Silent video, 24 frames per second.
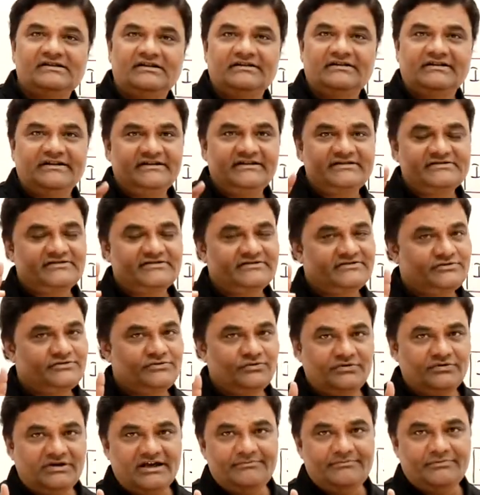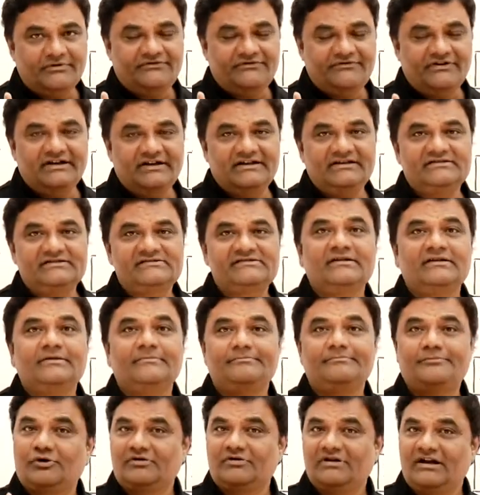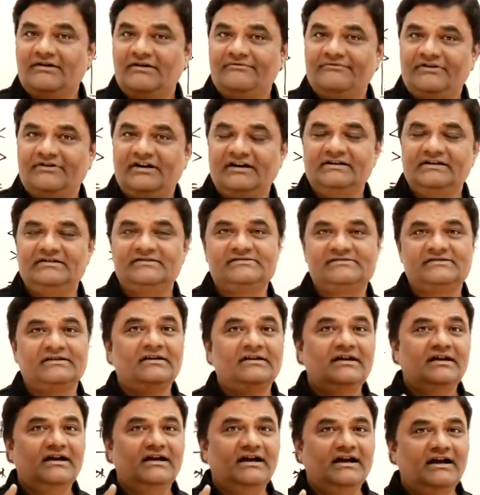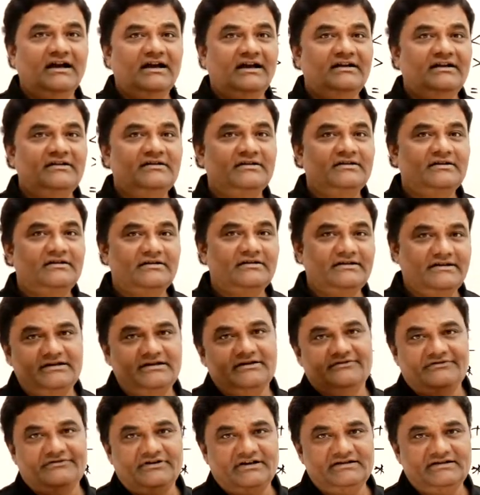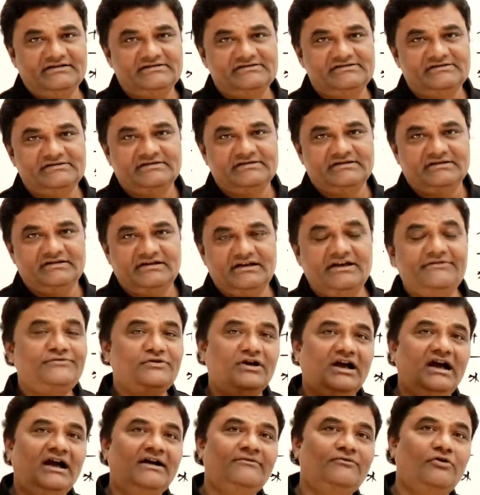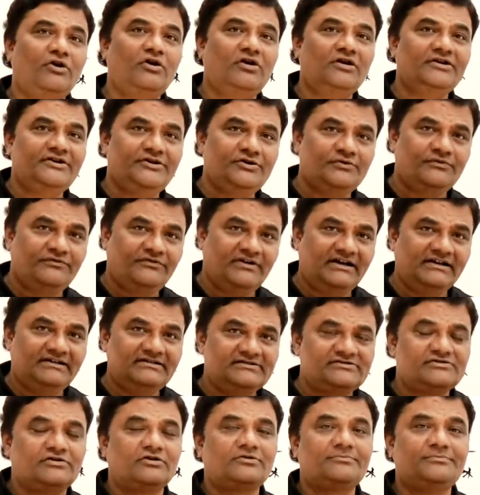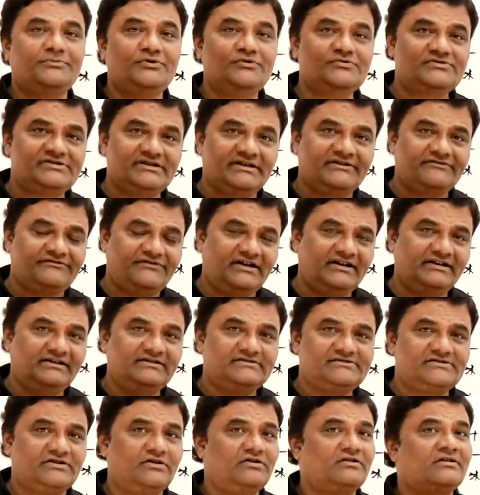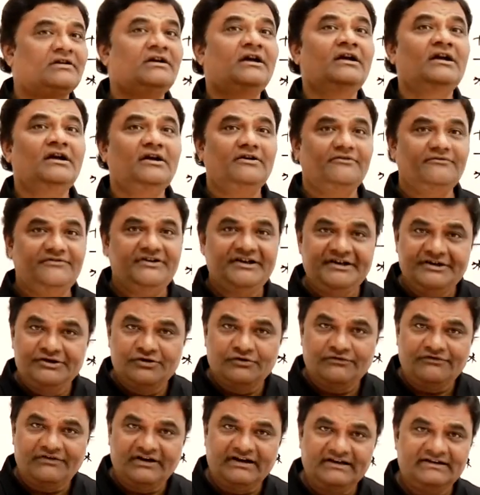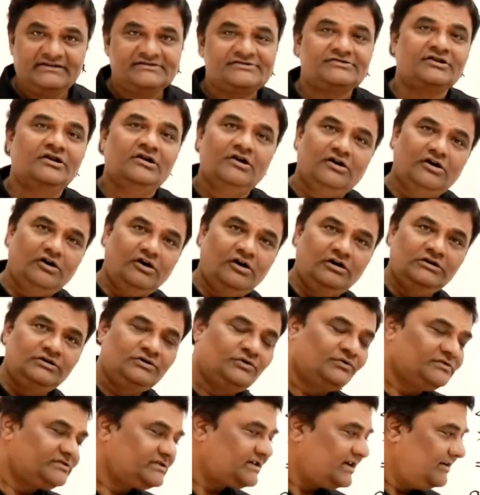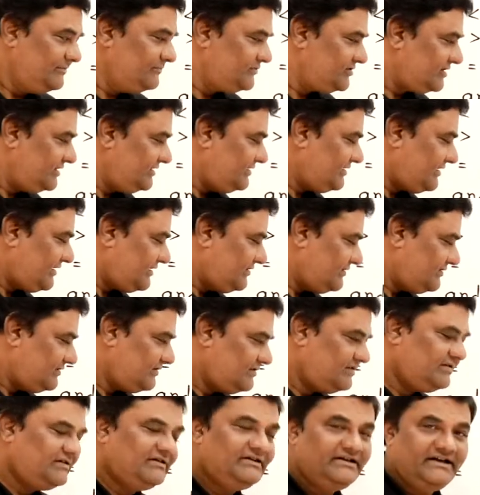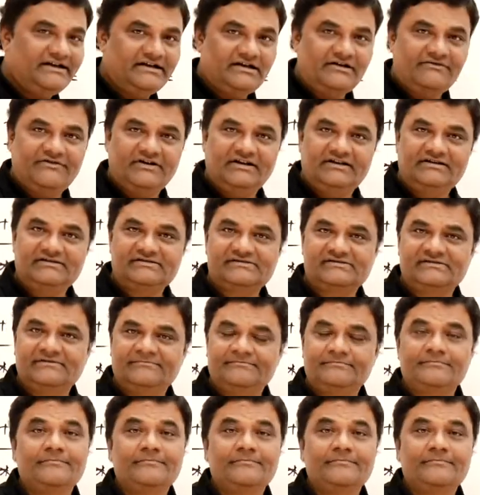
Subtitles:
contains two types of files, program files and data files. If you have audio files or music files or video files, all those comes under data files.